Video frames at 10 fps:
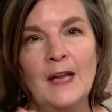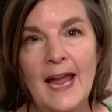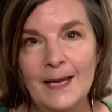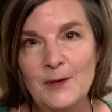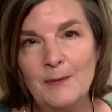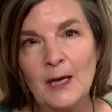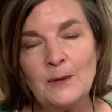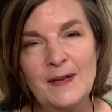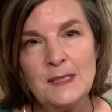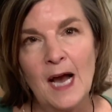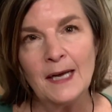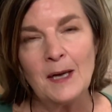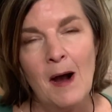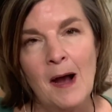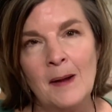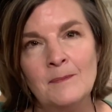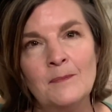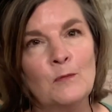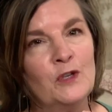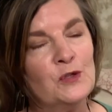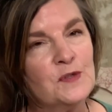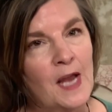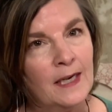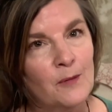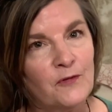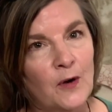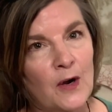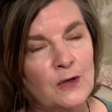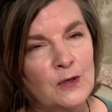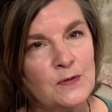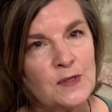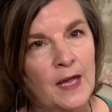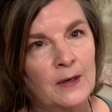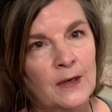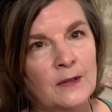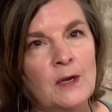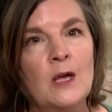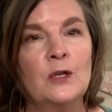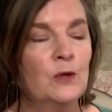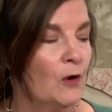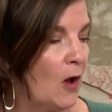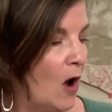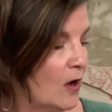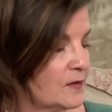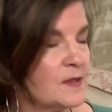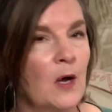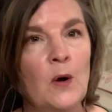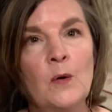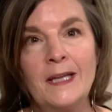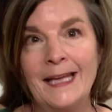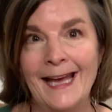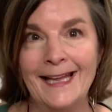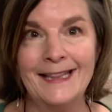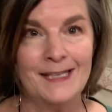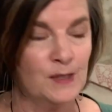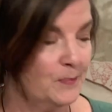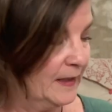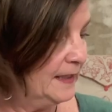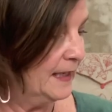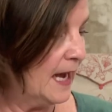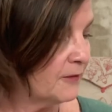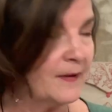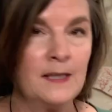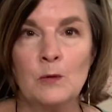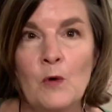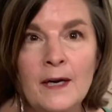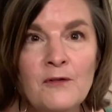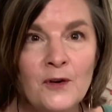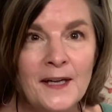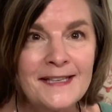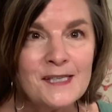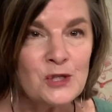amyberkman.com. When you sign up for our newsletter, you will also get this PDF. I didn't want to forget to